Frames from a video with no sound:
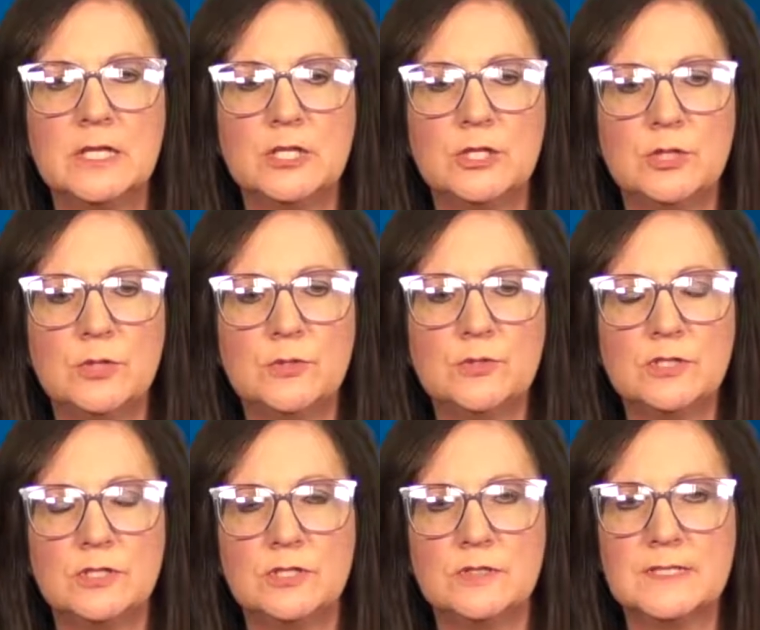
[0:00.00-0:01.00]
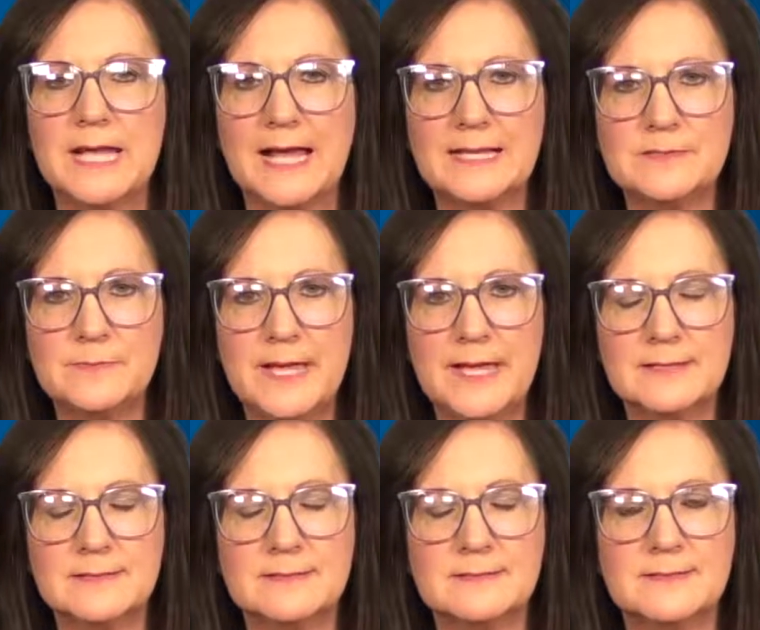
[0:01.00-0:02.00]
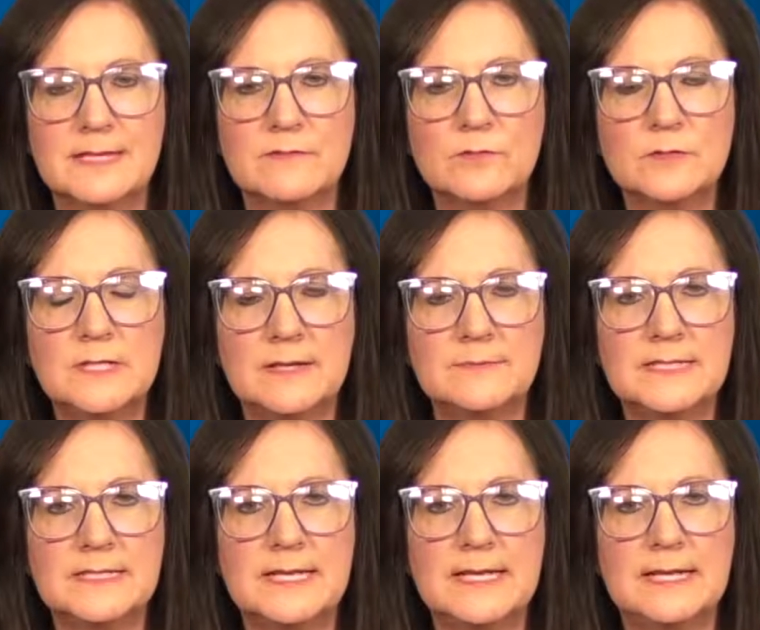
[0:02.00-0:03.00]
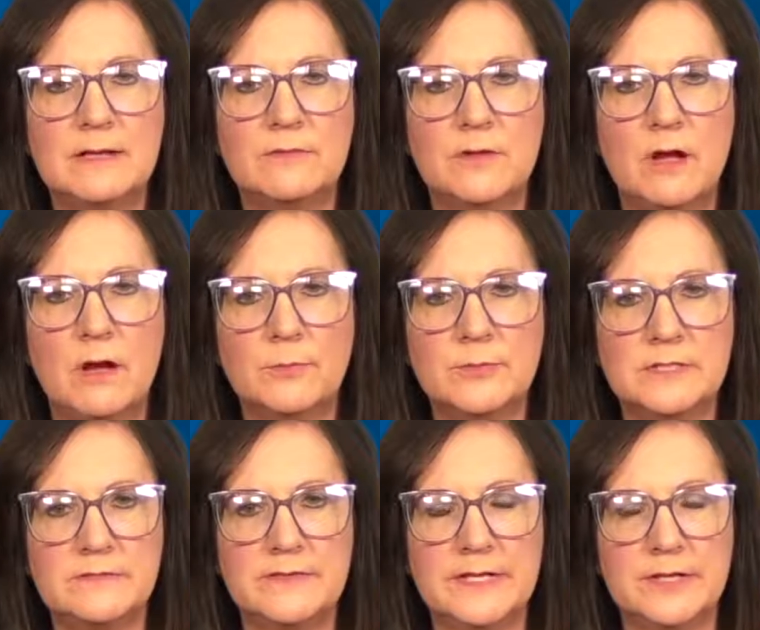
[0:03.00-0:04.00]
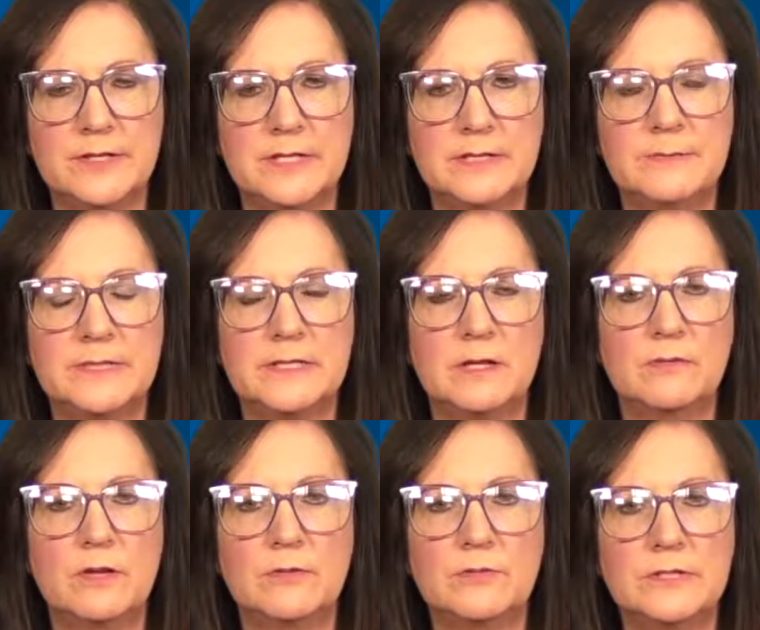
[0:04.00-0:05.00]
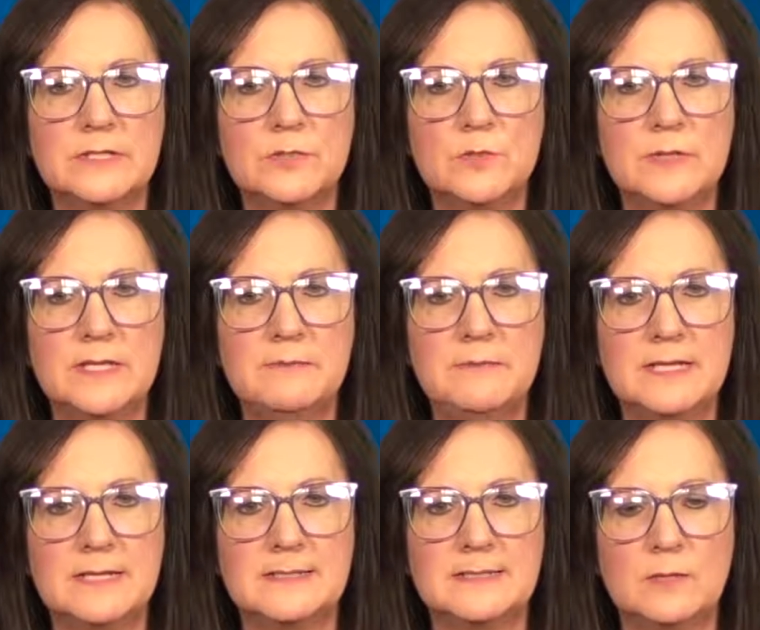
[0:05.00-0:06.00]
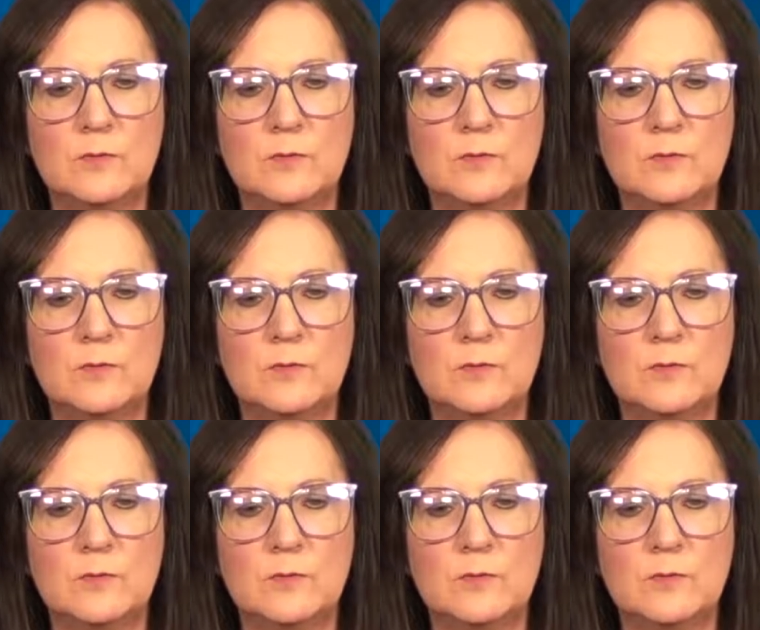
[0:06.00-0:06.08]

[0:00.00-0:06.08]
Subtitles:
You should use ice packs several times a day on the operative area, but no longer than 20 minutes at